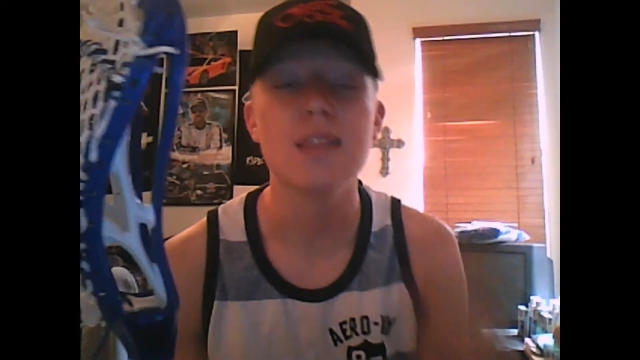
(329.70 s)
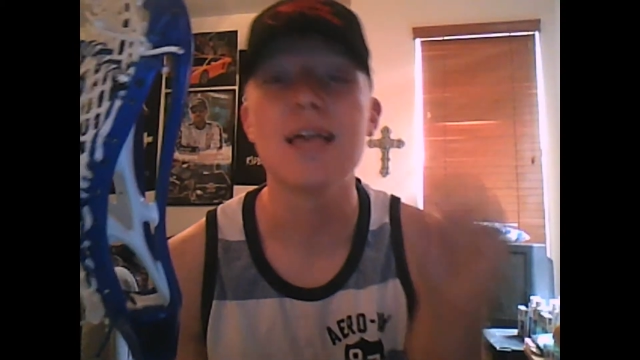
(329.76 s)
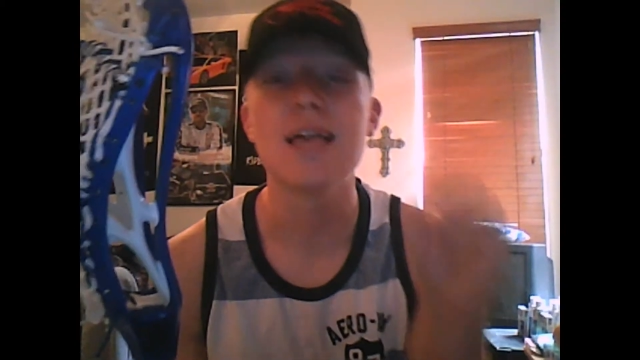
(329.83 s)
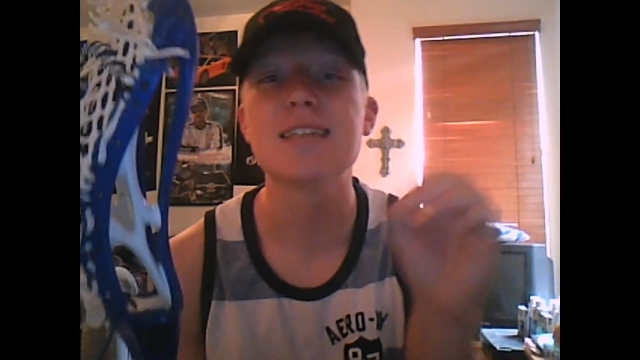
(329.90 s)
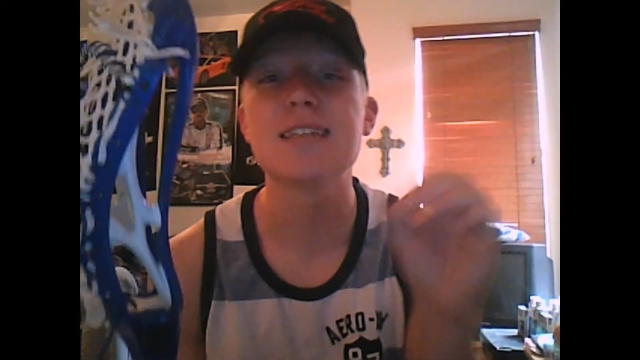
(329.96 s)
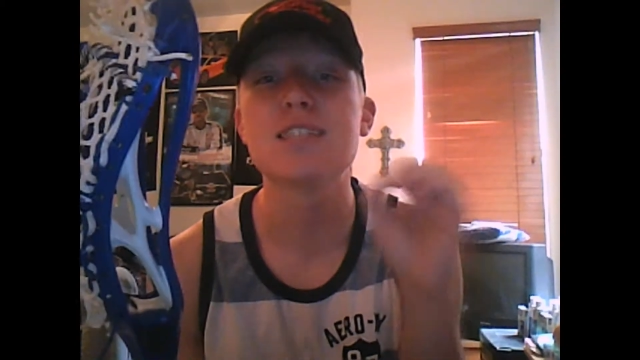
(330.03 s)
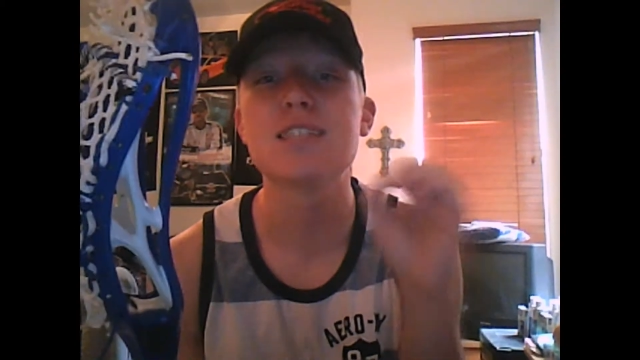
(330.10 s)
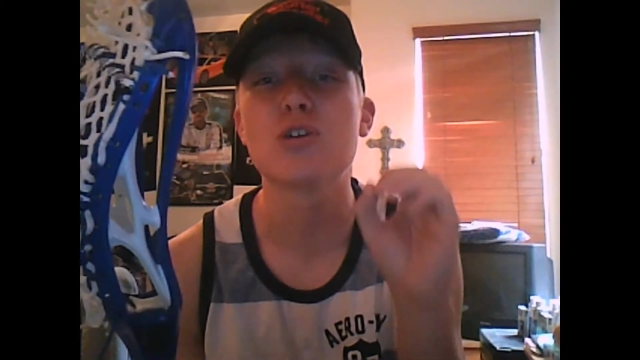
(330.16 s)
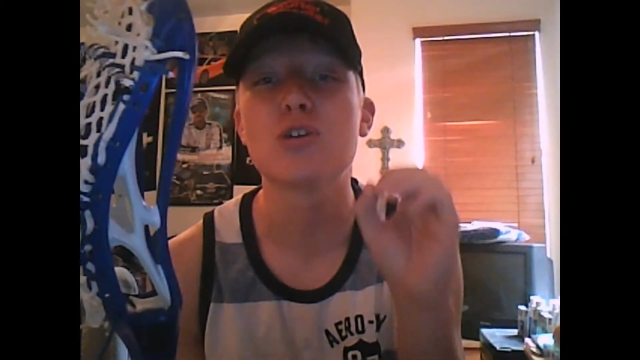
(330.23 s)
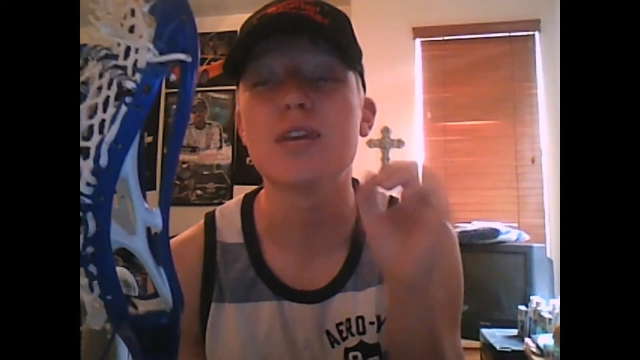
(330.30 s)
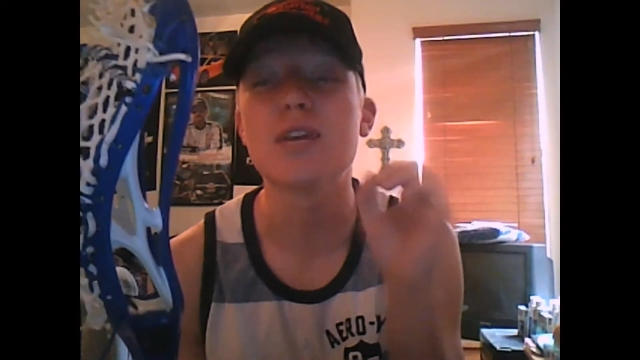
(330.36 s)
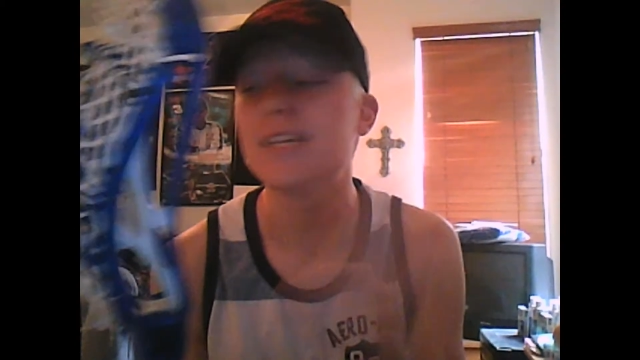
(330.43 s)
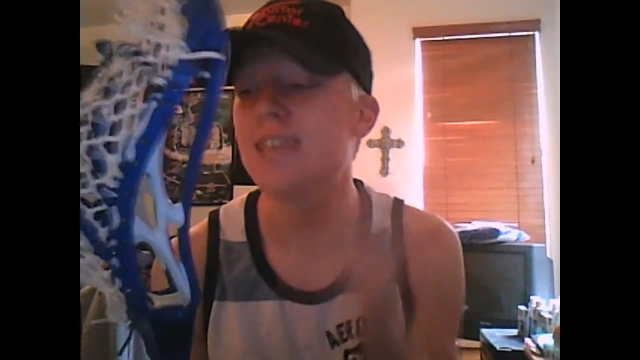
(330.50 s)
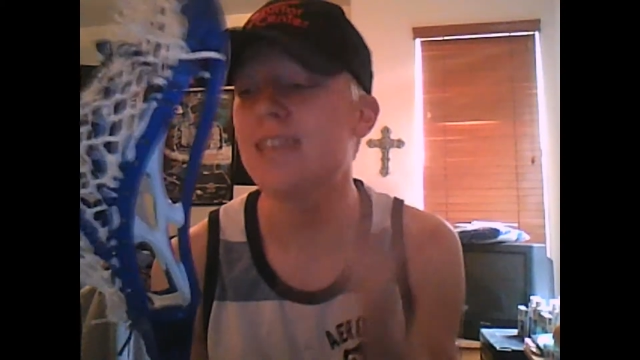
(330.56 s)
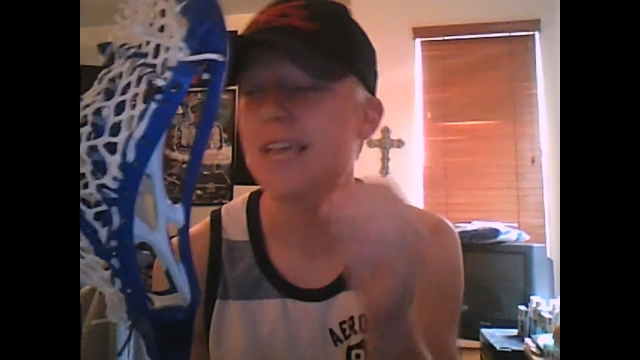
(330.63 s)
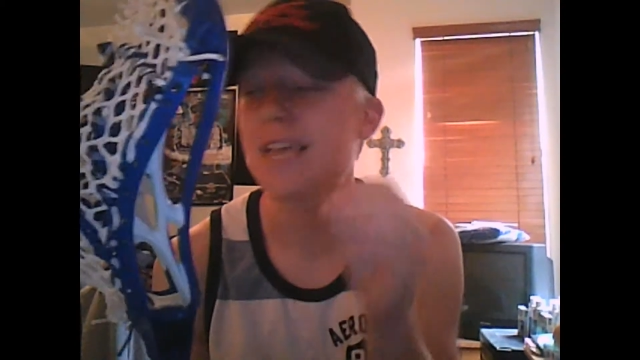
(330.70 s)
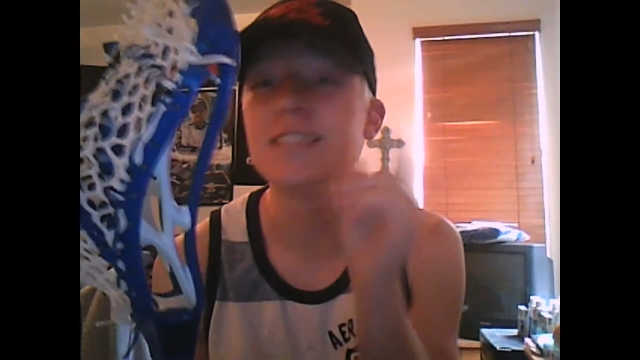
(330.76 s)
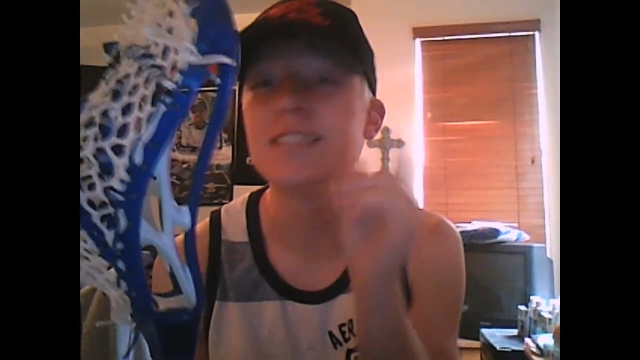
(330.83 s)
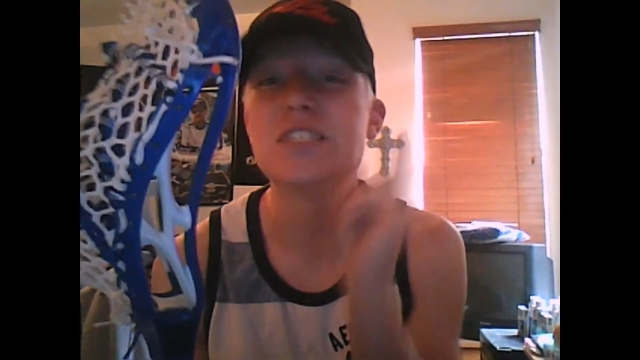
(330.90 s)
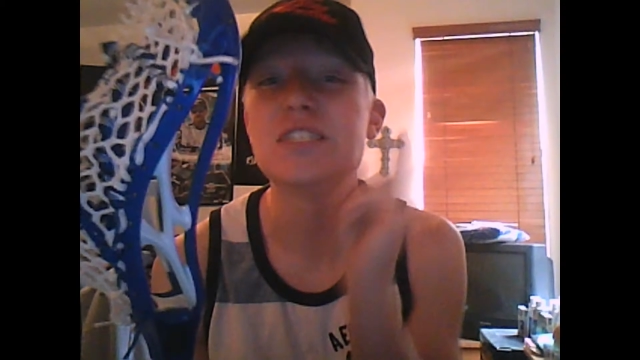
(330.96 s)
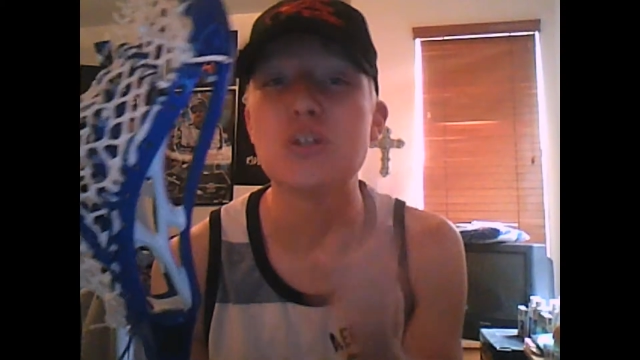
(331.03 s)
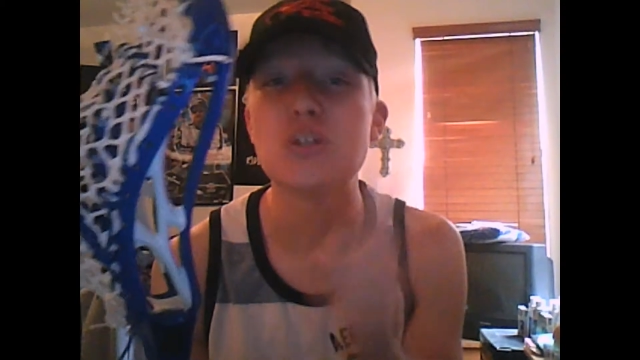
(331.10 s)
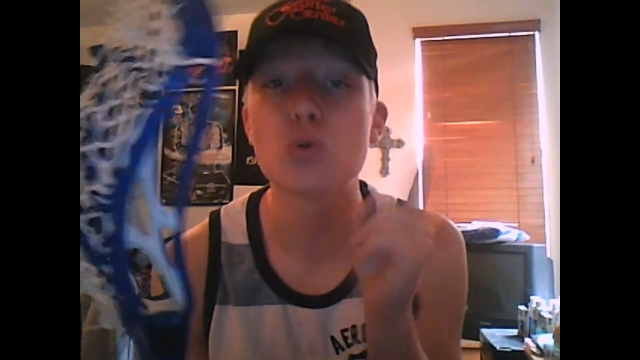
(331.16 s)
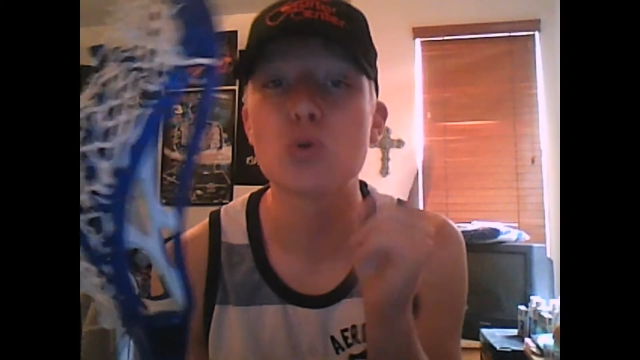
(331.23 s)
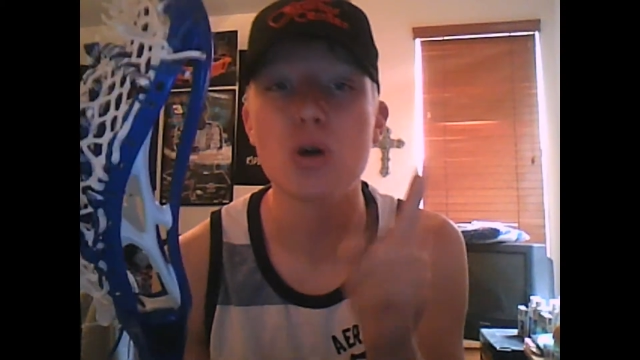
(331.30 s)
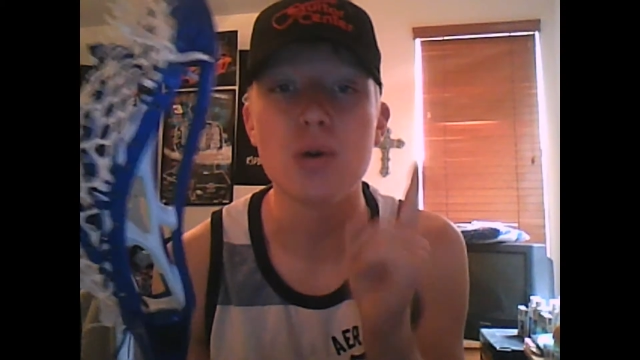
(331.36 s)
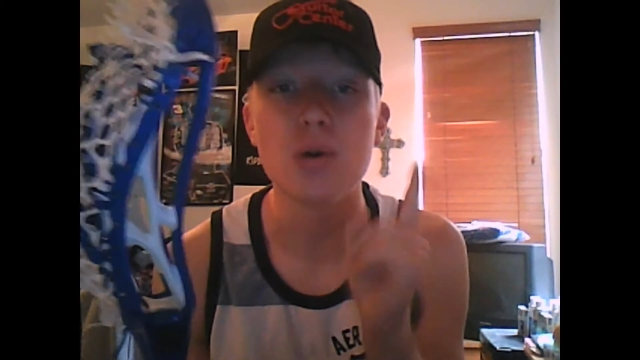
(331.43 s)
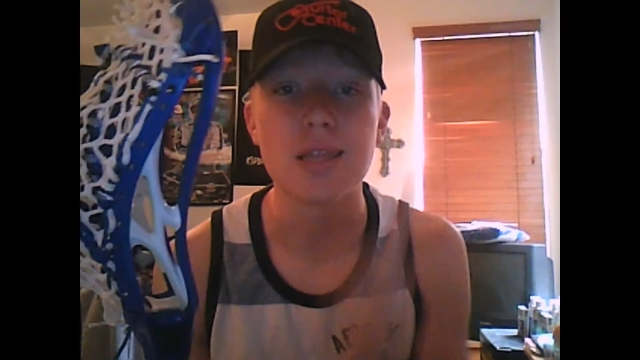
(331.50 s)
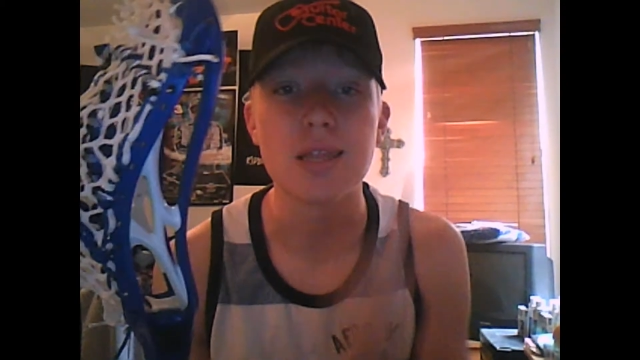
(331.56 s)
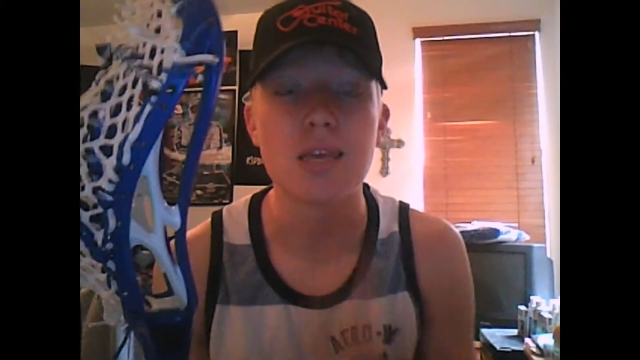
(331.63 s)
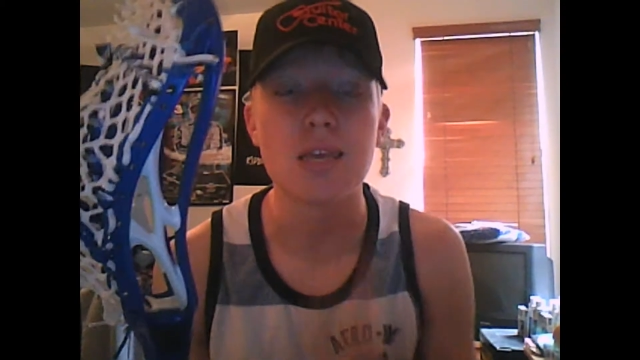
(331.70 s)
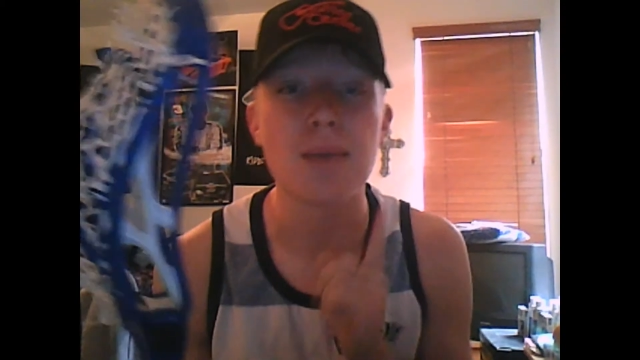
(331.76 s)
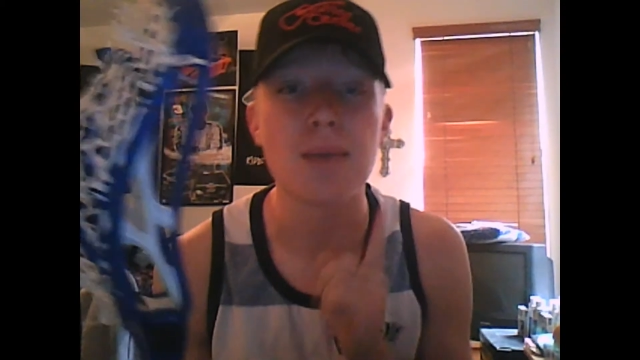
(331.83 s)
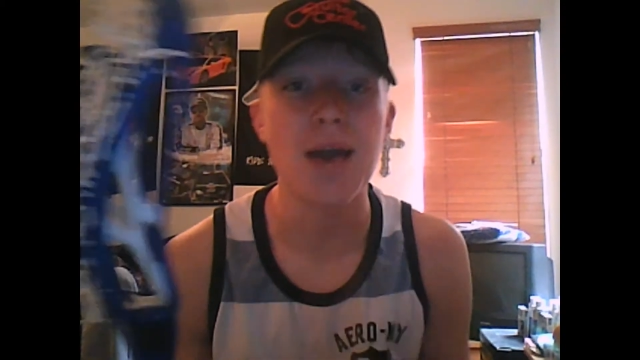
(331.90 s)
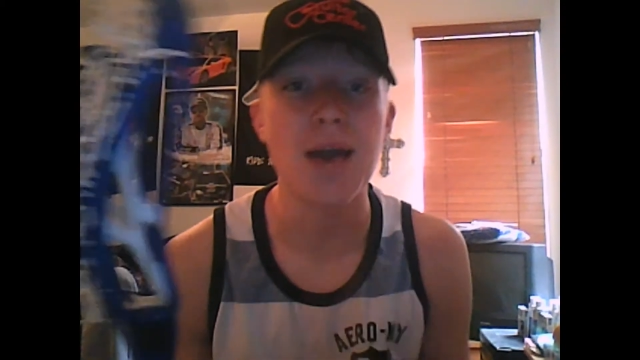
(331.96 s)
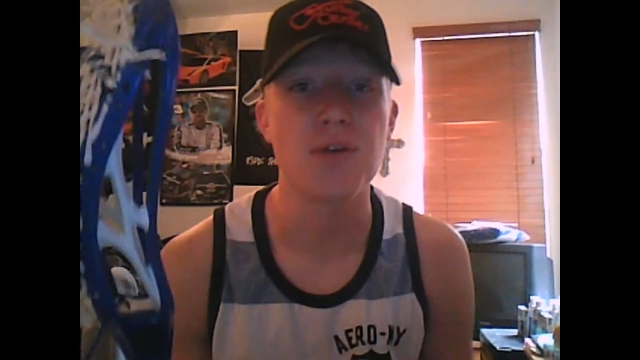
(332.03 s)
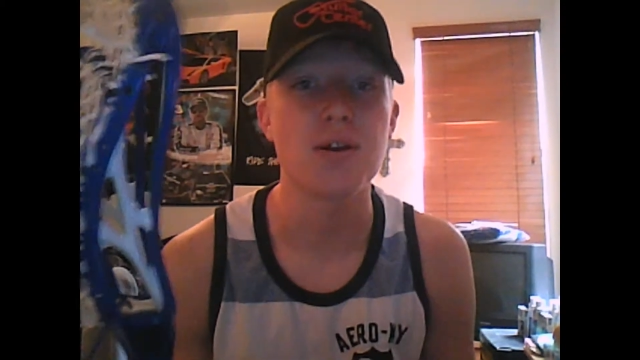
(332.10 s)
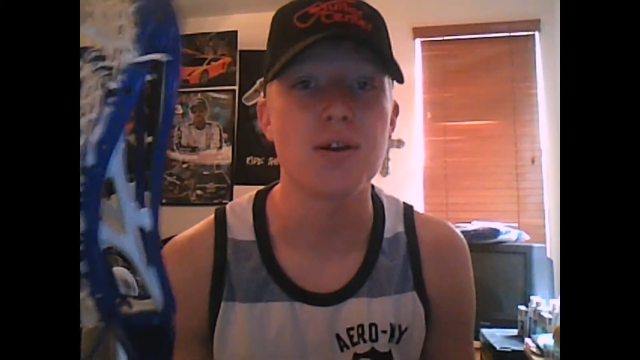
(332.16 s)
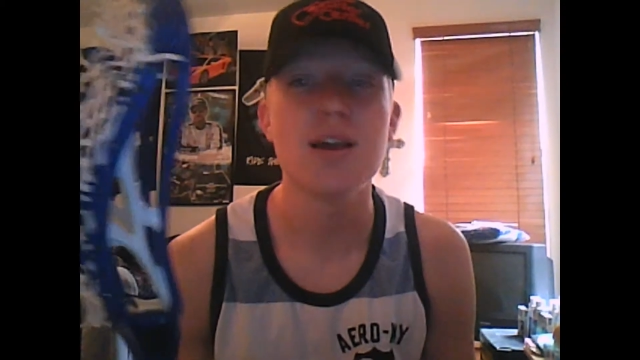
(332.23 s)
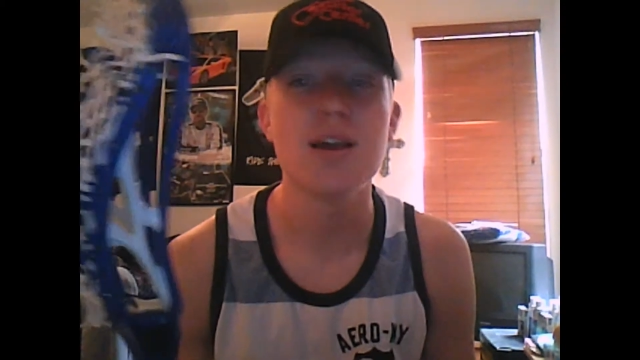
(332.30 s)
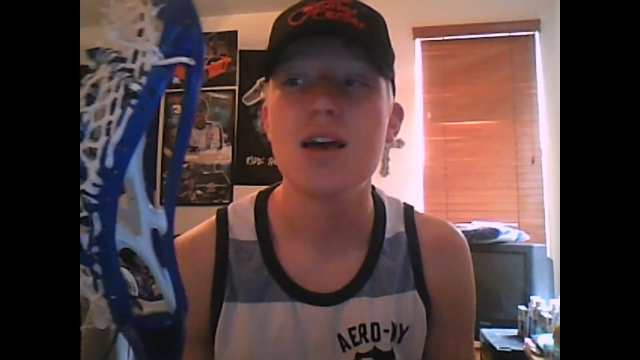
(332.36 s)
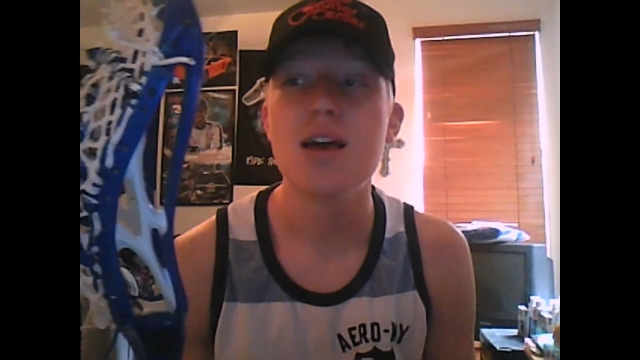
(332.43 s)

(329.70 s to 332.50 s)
unless there is a 0 in the pattern.